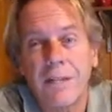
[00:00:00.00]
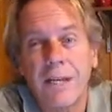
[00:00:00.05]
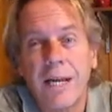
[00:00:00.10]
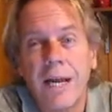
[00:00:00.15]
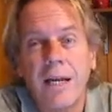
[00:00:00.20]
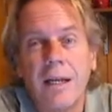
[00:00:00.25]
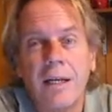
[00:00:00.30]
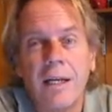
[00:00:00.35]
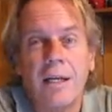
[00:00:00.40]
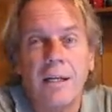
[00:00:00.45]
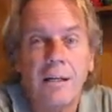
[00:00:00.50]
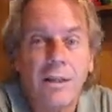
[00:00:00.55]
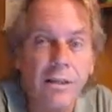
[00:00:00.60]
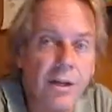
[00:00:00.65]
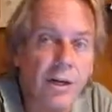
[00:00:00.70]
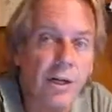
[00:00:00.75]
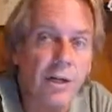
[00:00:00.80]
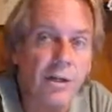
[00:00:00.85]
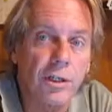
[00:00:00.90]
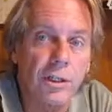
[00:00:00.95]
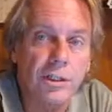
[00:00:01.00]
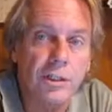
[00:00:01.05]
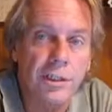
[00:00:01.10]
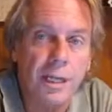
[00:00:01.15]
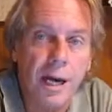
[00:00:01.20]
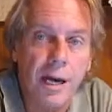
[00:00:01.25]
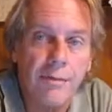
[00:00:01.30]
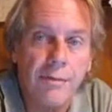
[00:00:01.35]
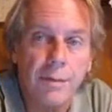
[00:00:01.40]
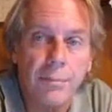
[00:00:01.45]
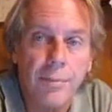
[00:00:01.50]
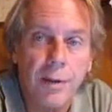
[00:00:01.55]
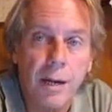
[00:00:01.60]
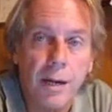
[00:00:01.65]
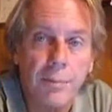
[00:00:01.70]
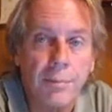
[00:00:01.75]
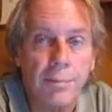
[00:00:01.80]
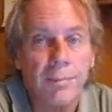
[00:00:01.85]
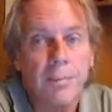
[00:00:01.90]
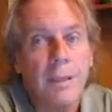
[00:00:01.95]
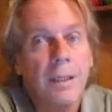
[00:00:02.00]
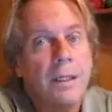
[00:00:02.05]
they act like they're going to solve the problem.